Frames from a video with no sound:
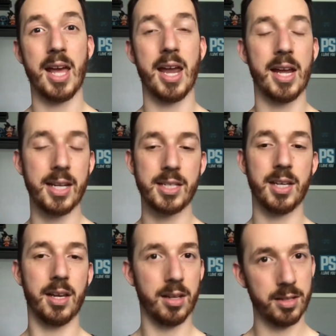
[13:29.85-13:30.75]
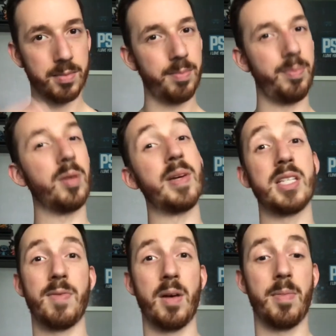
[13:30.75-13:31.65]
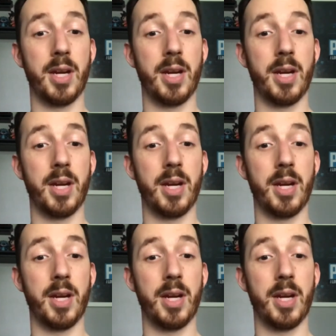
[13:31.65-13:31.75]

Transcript: and I need to build myself up.